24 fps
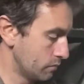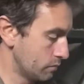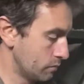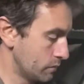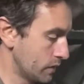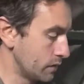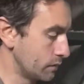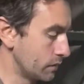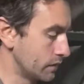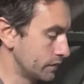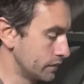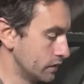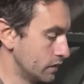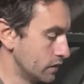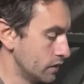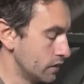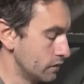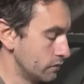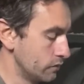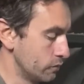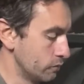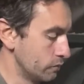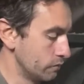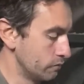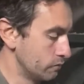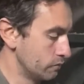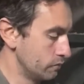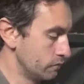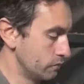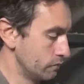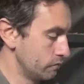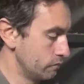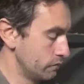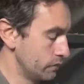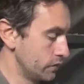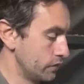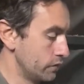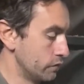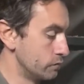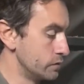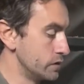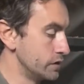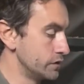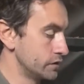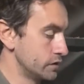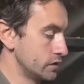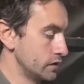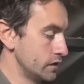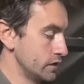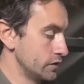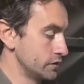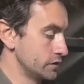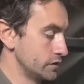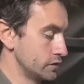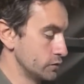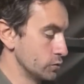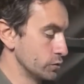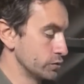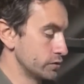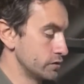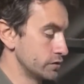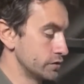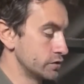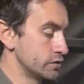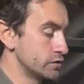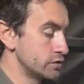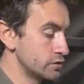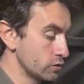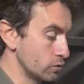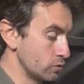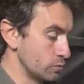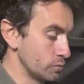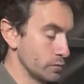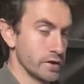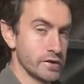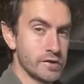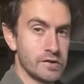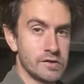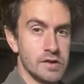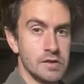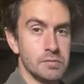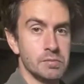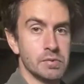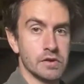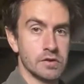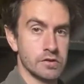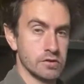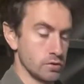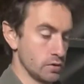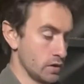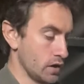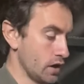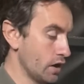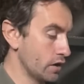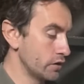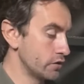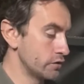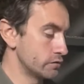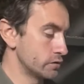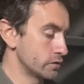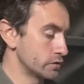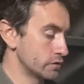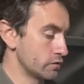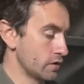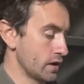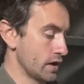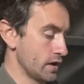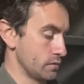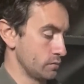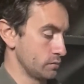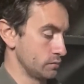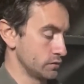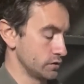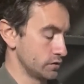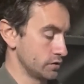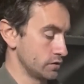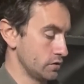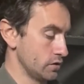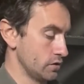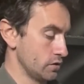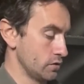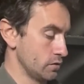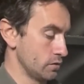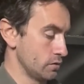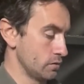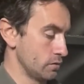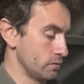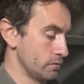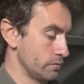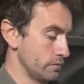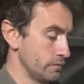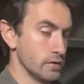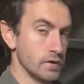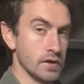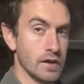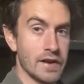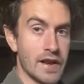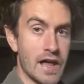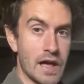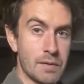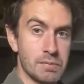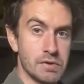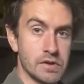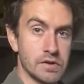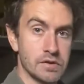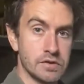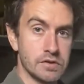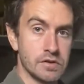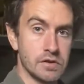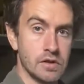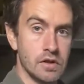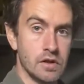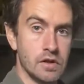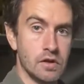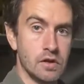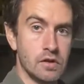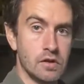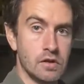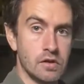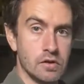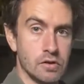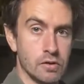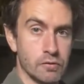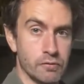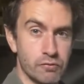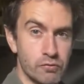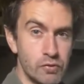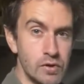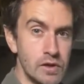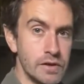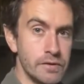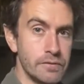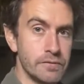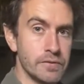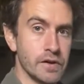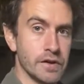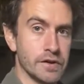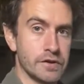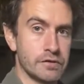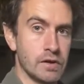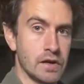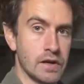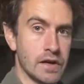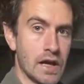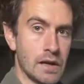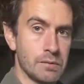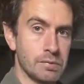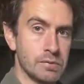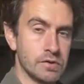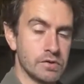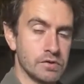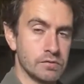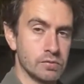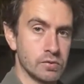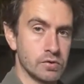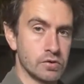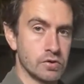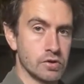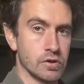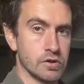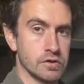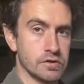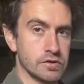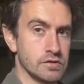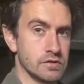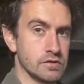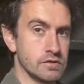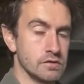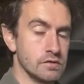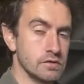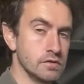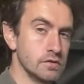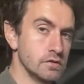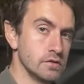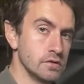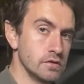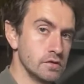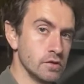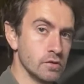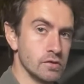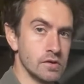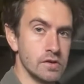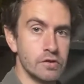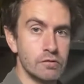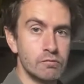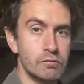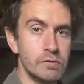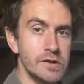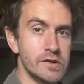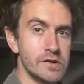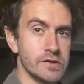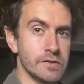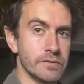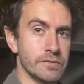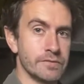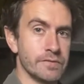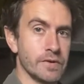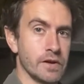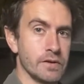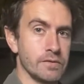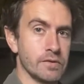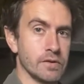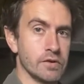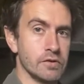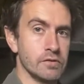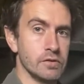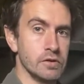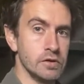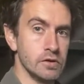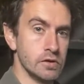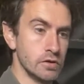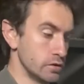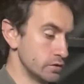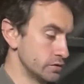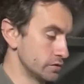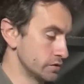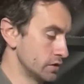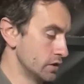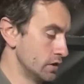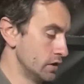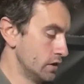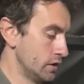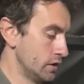Anyway, the reason is it's also just so much cheaper. So 100 grams of lapis, of really first-rate lapis, would cost in the region of 500 euros.